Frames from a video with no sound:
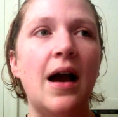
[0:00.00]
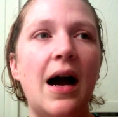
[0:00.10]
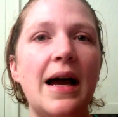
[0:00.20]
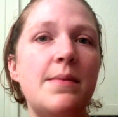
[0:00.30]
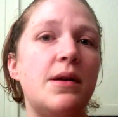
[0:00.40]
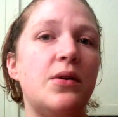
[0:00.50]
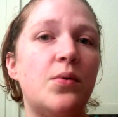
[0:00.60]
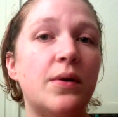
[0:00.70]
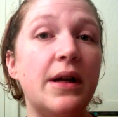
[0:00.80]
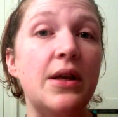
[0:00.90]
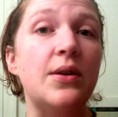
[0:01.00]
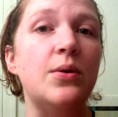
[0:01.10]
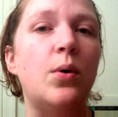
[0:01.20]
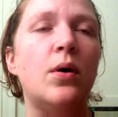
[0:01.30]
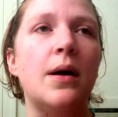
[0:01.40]
I am ignoring
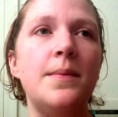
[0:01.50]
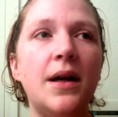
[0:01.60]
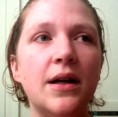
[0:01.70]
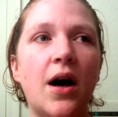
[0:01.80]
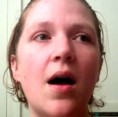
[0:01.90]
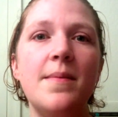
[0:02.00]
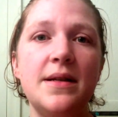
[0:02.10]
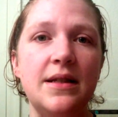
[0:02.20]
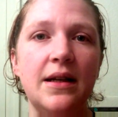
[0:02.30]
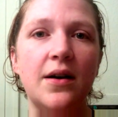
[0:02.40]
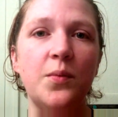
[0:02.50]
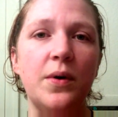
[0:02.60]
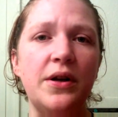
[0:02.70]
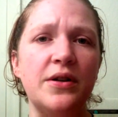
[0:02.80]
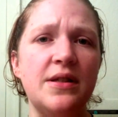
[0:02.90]
you, or I'm not commenting on
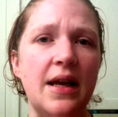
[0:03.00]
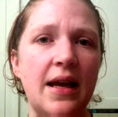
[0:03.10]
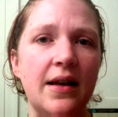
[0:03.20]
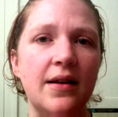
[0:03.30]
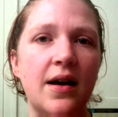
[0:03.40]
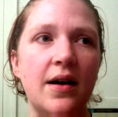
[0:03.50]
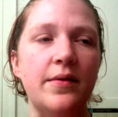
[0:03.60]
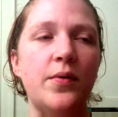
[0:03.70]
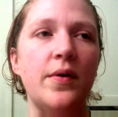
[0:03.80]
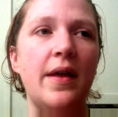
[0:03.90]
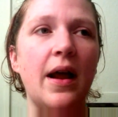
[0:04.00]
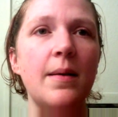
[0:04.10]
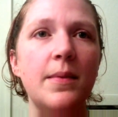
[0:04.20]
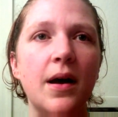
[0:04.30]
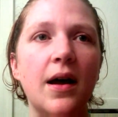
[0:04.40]
what you're saying enough, or that
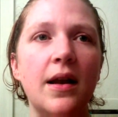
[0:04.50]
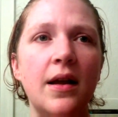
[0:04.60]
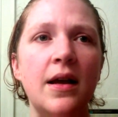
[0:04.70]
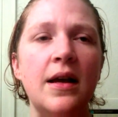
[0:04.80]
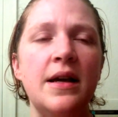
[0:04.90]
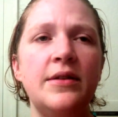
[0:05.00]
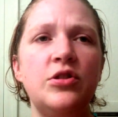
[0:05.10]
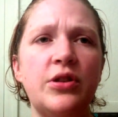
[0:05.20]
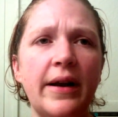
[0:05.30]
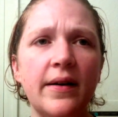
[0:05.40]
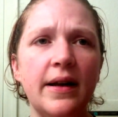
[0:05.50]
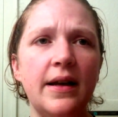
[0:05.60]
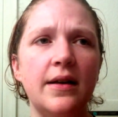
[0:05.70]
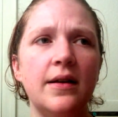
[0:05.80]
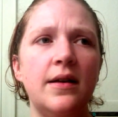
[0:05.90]
I'm not
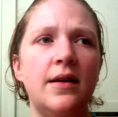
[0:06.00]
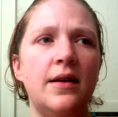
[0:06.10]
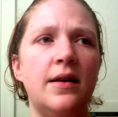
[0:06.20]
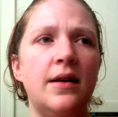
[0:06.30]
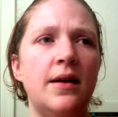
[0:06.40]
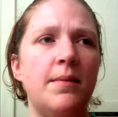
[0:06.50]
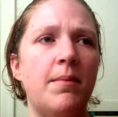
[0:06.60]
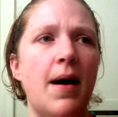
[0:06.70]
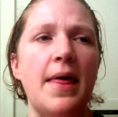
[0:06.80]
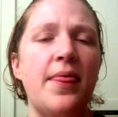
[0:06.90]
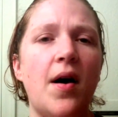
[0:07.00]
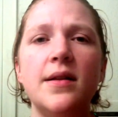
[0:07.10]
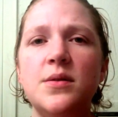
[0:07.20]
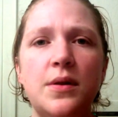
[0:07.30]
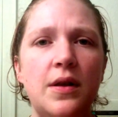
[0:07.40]
sharing my
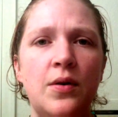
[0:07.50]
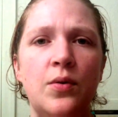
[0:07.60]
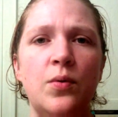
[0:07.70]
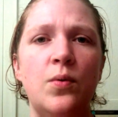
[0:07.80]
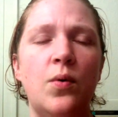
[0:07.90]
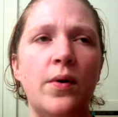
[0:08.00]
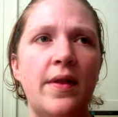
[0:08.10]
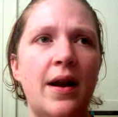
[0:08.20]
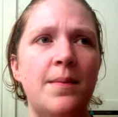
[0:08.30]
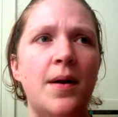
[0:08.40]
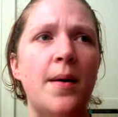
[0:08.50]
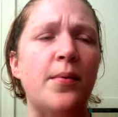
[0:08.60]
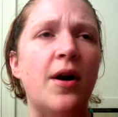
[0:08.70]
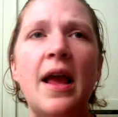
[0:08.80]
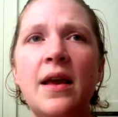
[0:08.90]
thoughts with you, or that I'm not
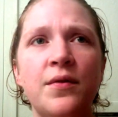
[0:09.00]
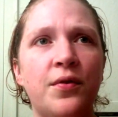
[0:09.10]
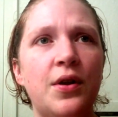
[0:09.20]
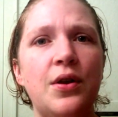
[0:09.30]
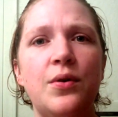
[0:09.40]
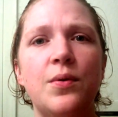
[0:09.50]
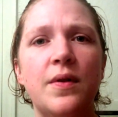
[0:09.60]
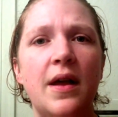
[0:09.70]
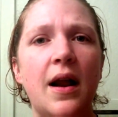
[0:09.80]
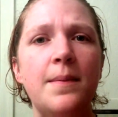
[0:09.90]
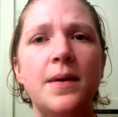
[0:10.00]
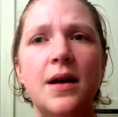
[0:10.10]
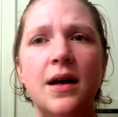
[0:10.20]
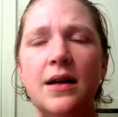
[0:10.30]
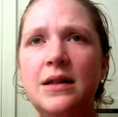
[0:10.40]
praying for you, or that I'm
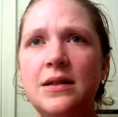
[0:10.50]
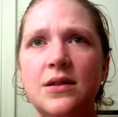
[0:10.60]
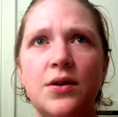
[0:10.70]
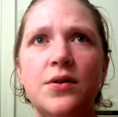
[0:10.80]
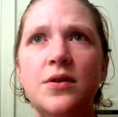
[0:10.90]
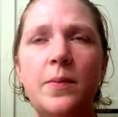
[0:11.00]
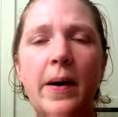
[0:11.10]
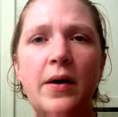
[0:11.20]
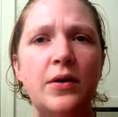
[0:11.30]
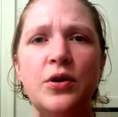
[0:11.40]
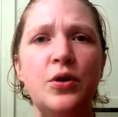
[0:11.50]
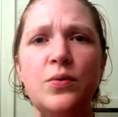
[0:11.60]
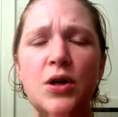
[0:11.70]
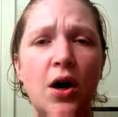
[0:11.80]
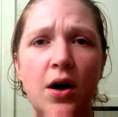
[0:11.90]
not concerned about your new
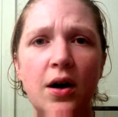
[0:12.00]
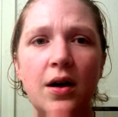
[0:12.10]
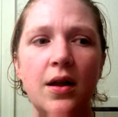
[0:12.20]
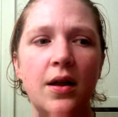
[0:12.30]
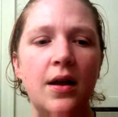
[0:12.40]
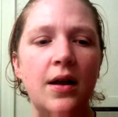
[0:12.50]
dog,